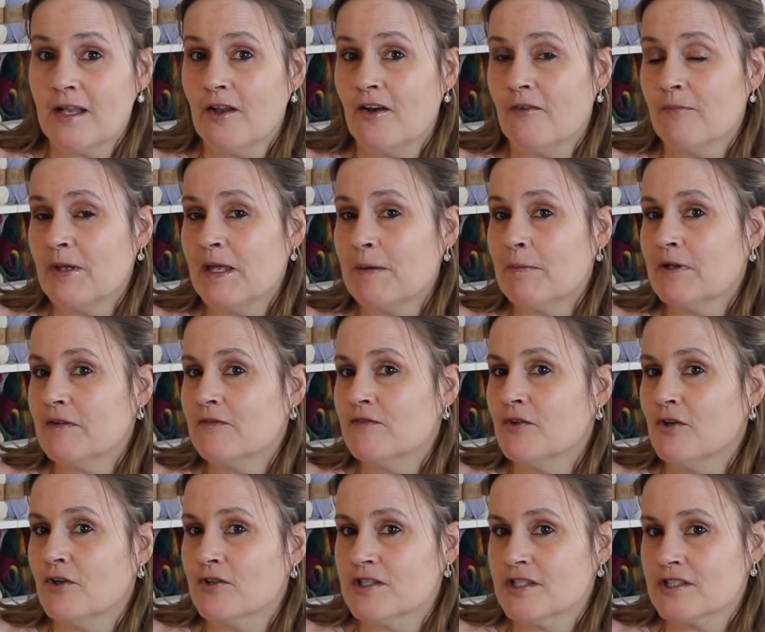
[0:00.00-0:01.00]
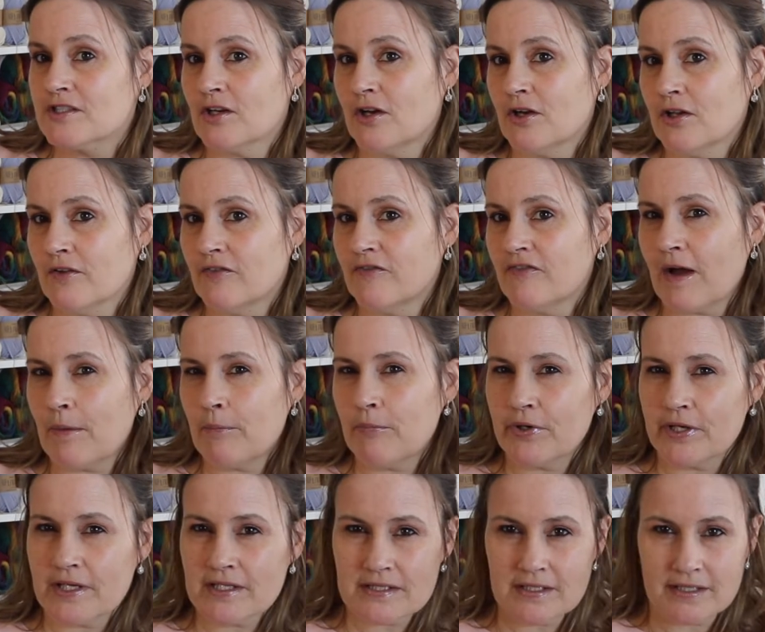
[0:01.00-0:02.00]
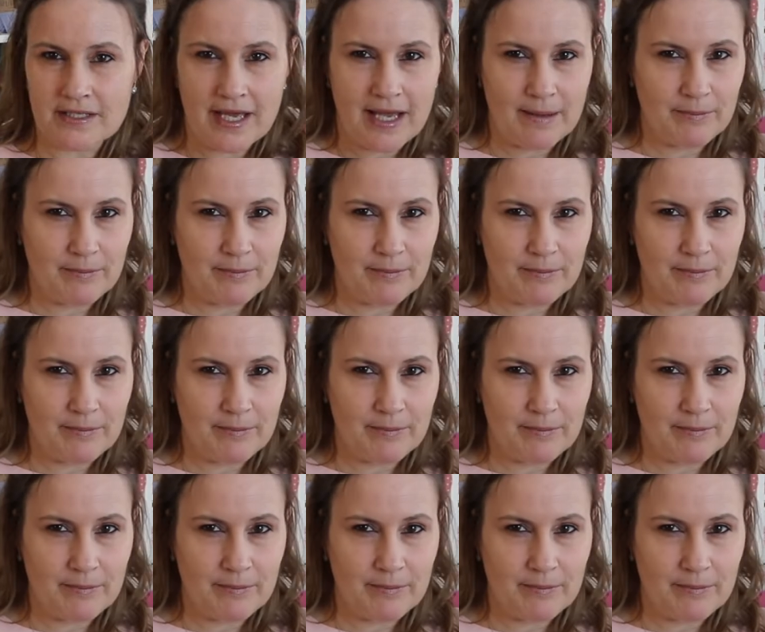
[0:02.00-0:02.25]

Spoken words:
A lot of people have noticed all the fabrics and the